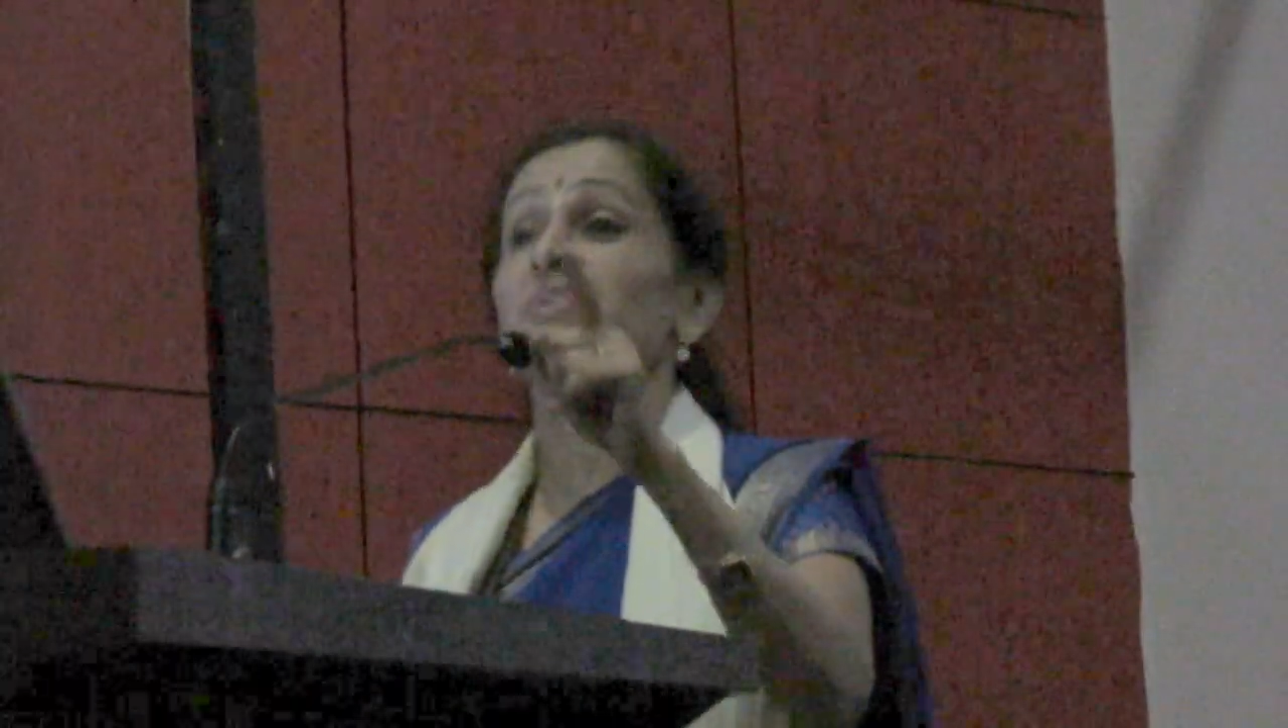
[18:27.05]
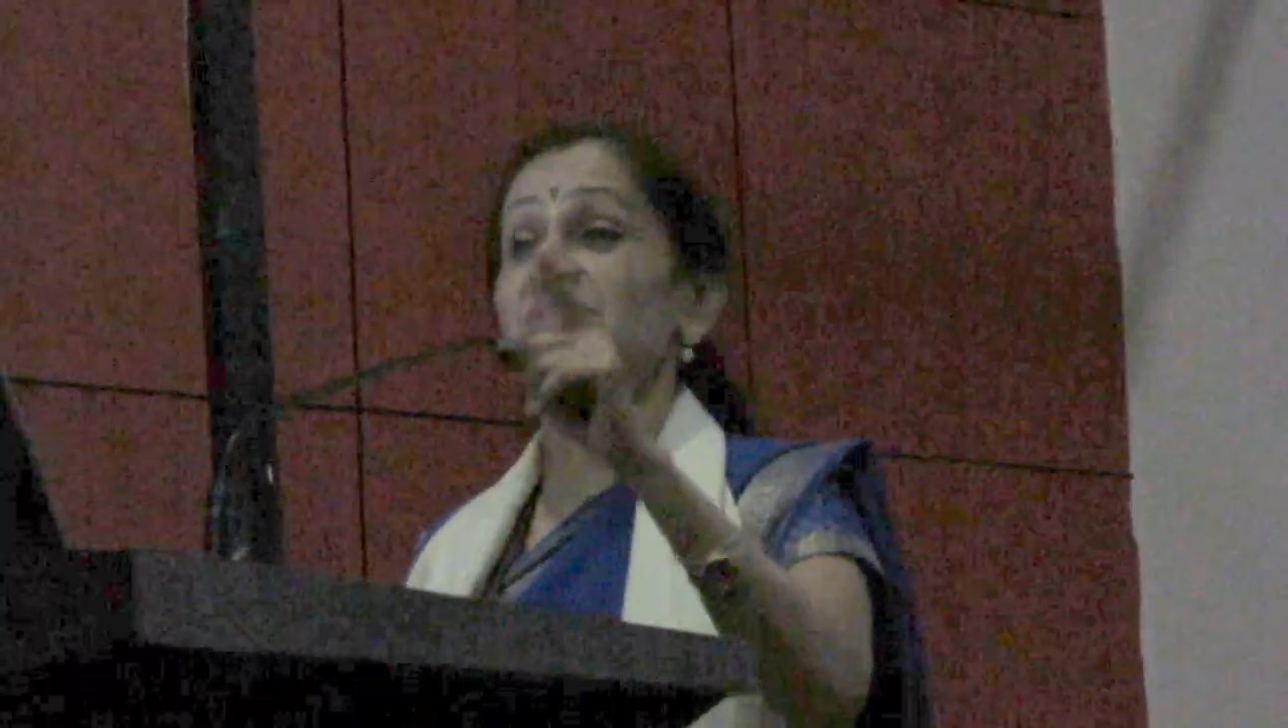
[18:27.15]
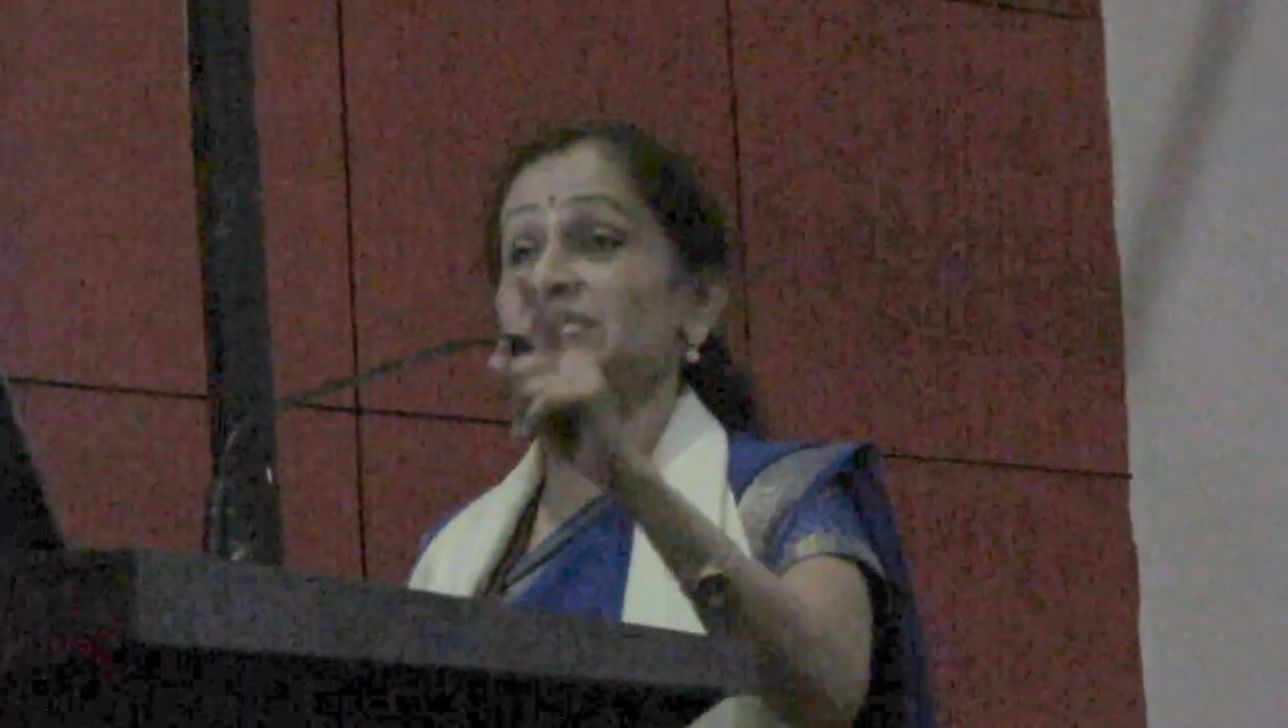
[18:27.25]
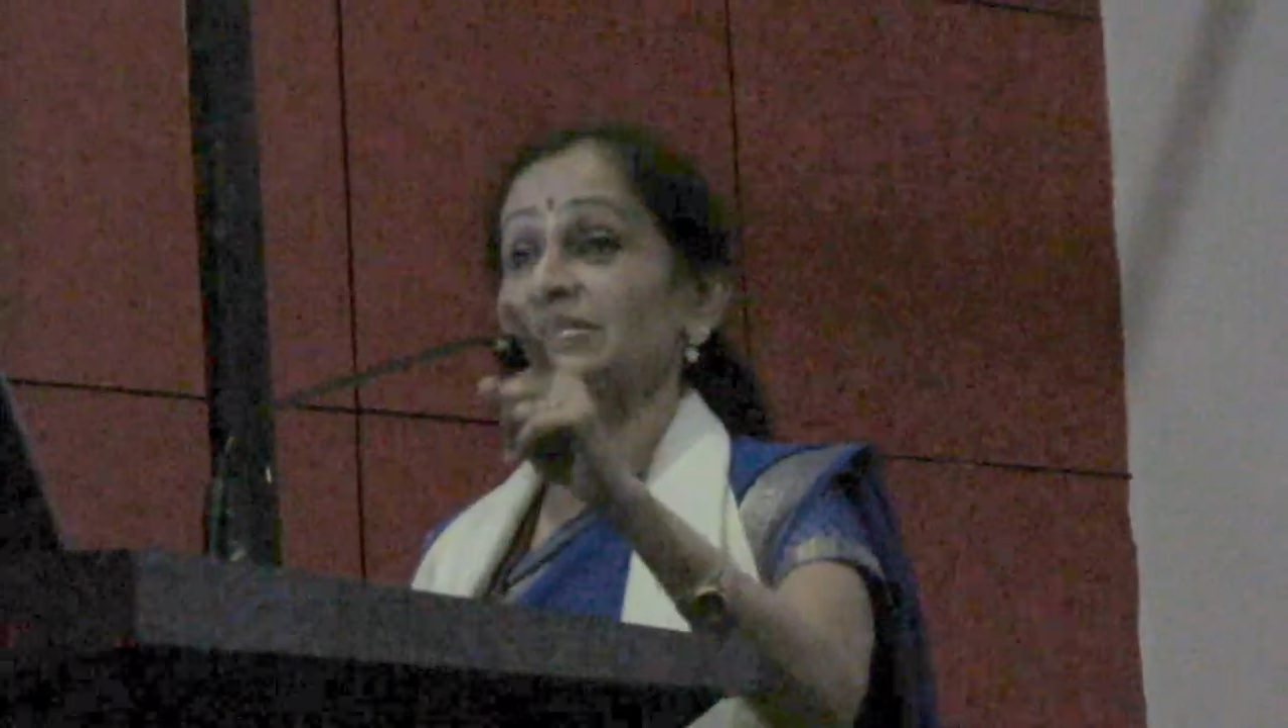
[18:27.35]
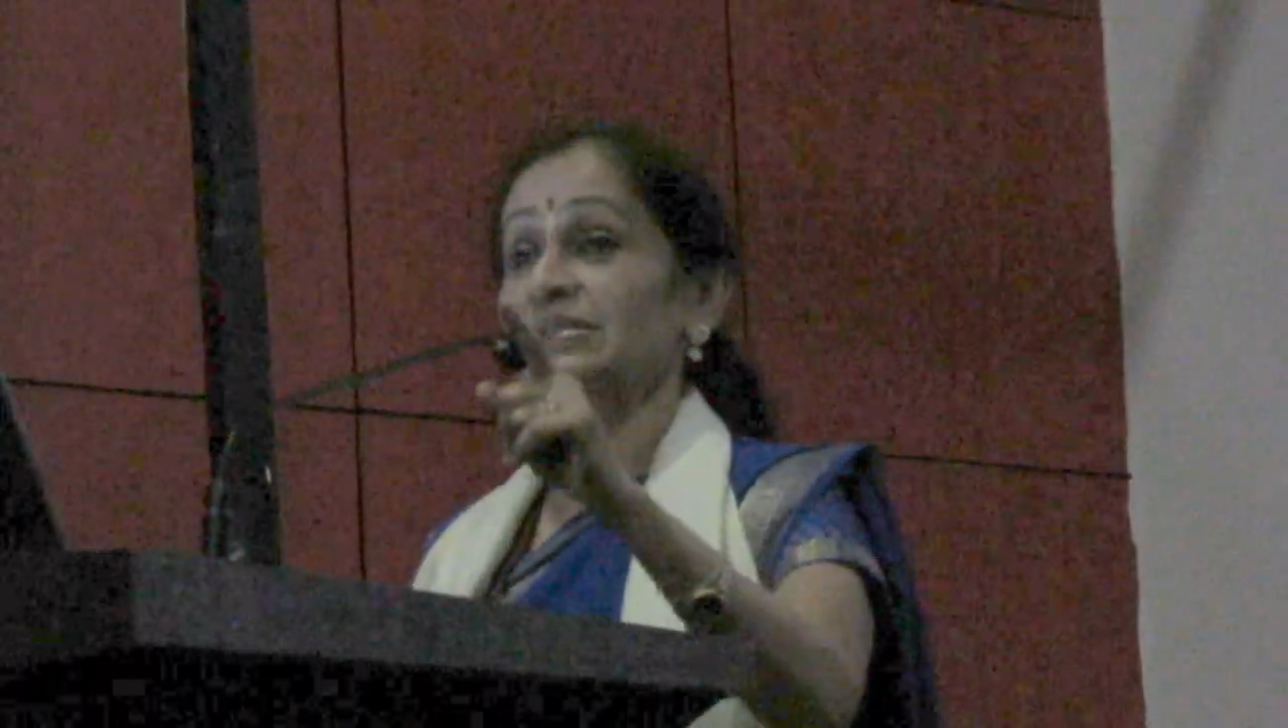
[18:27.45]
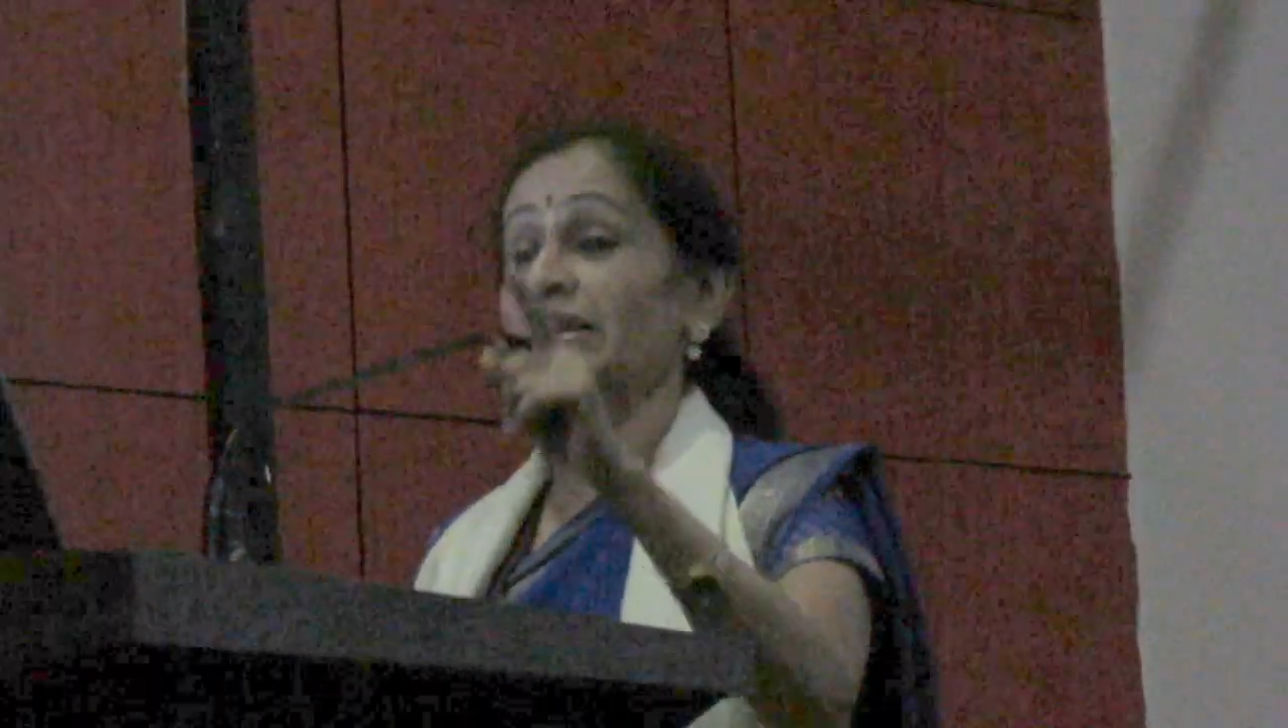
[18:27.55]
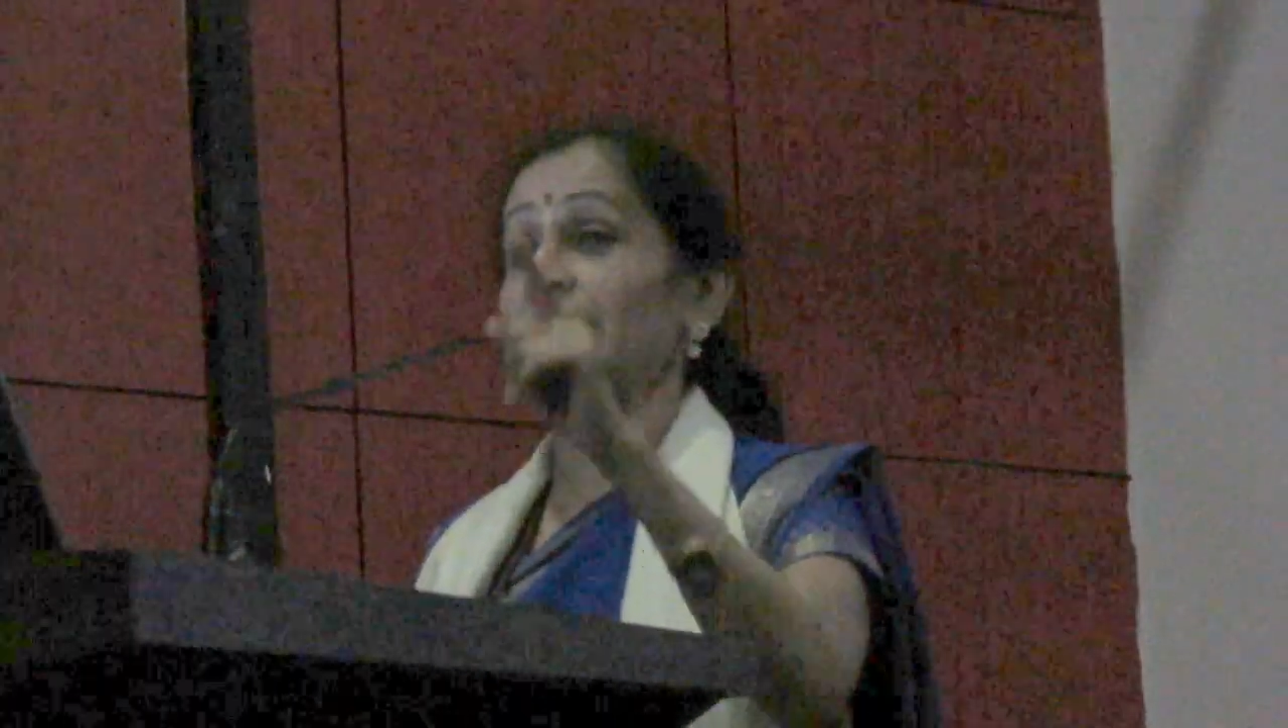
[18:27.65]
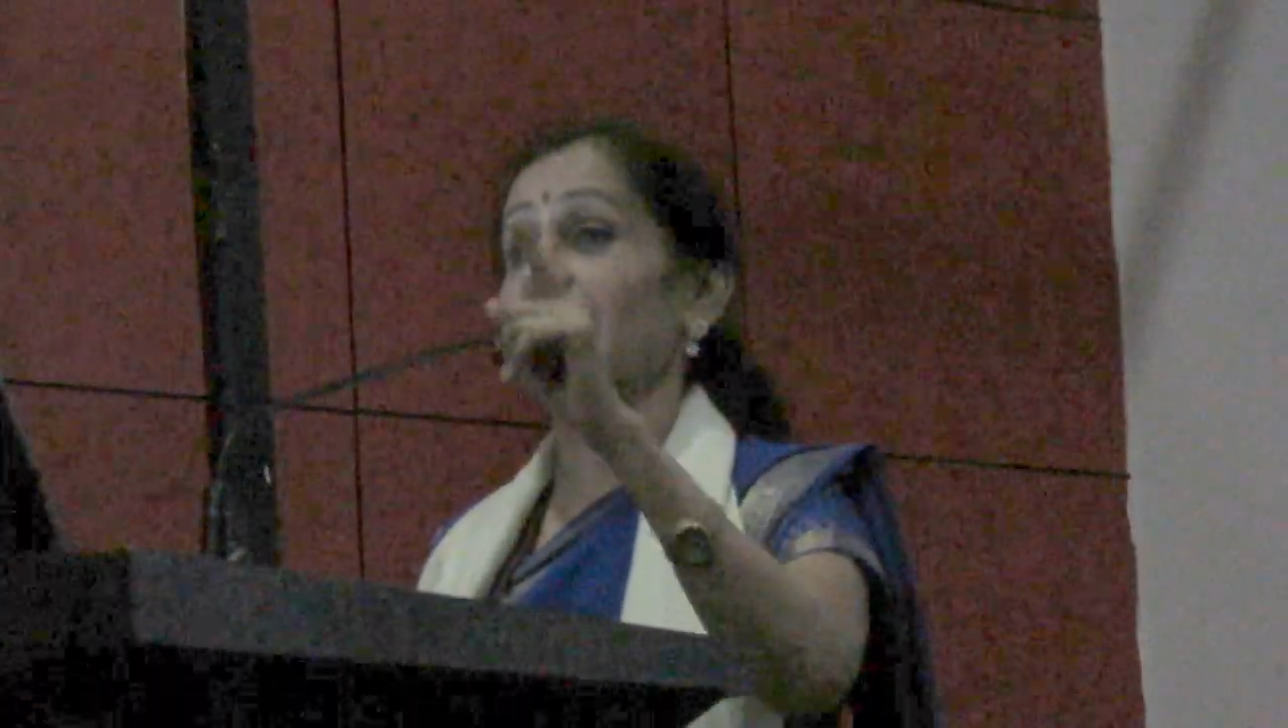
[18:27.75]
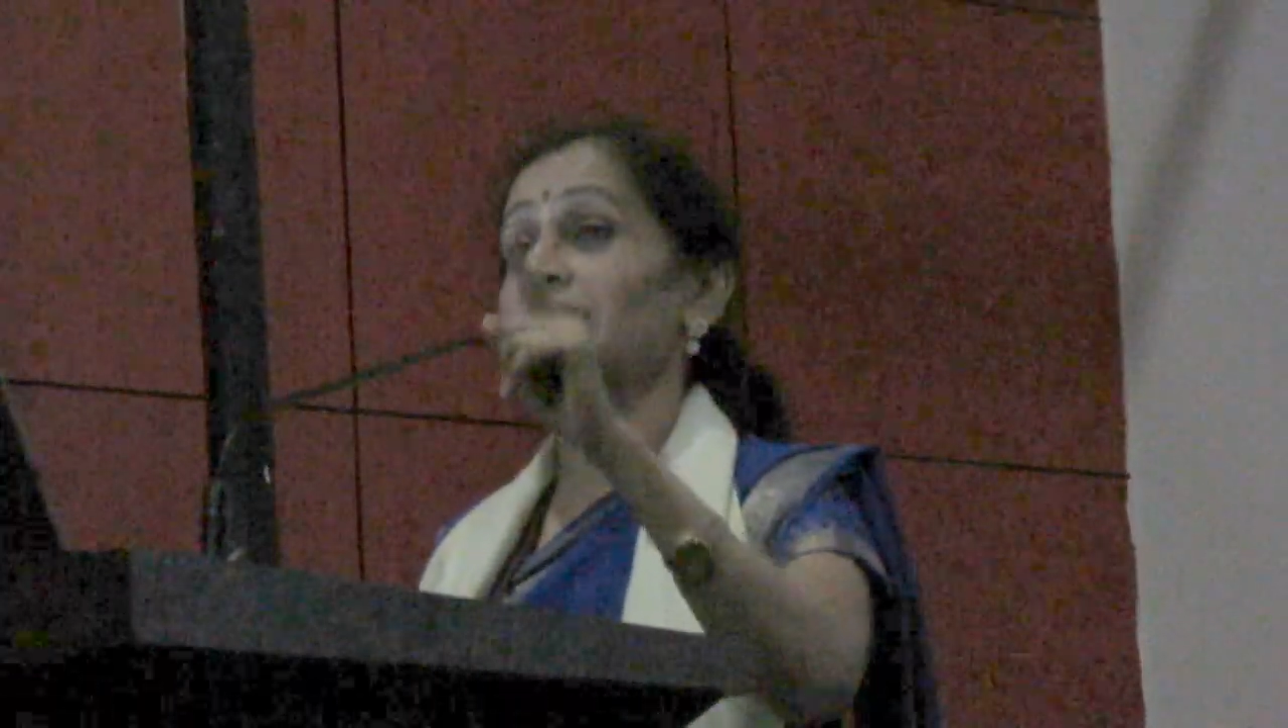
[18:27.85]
pesticide